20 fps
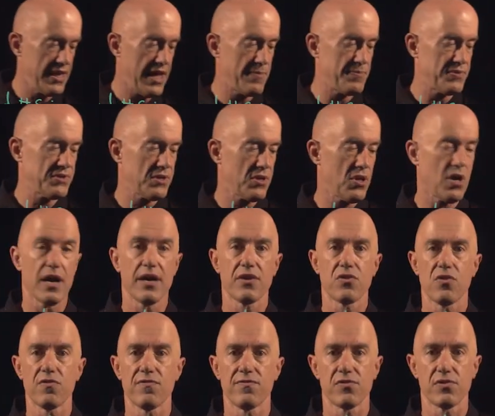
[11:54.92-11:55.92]
epsilon
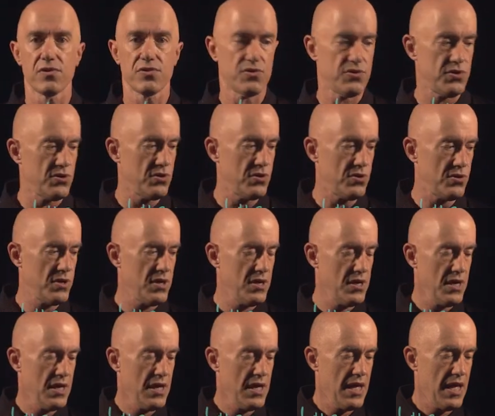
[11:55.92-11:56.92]
over 2.
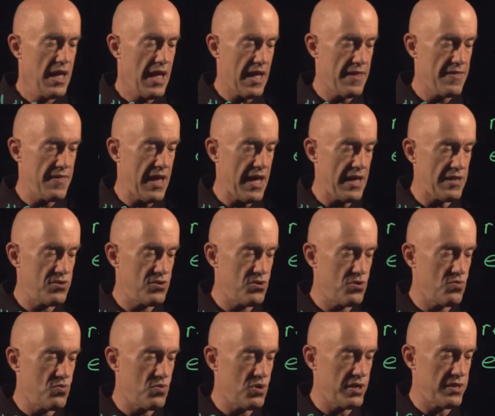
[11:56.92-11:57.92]
And then
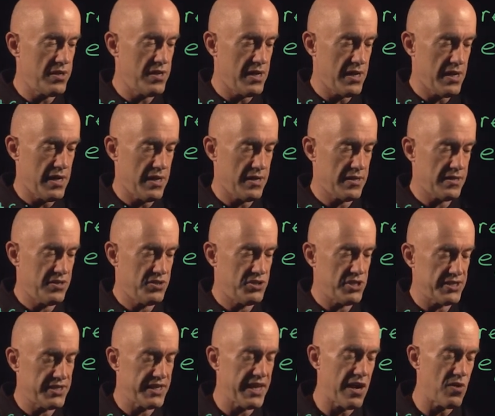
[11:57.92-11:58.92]
you would uh,
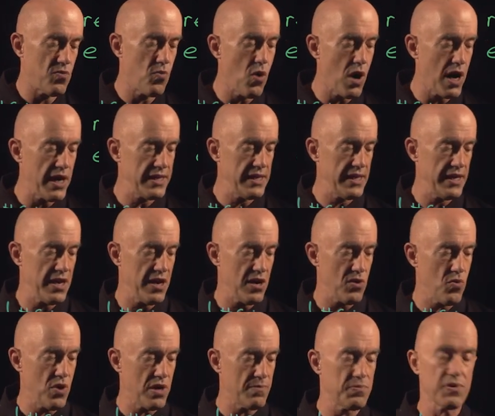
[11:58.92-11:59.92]
just get 1 here.
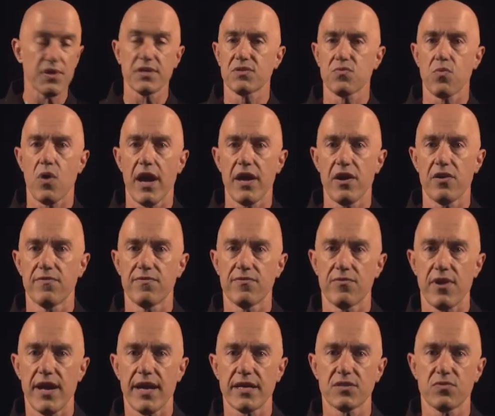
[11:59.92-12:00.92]
1 plus y
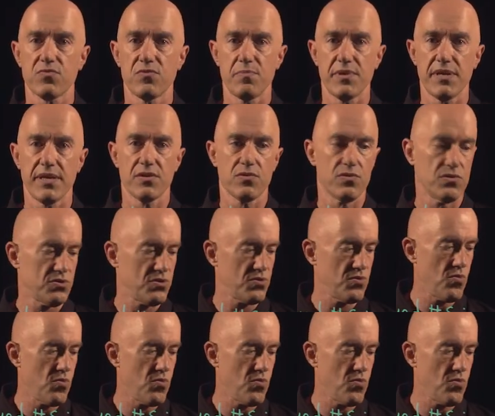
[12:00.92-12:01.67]
over x would be equal to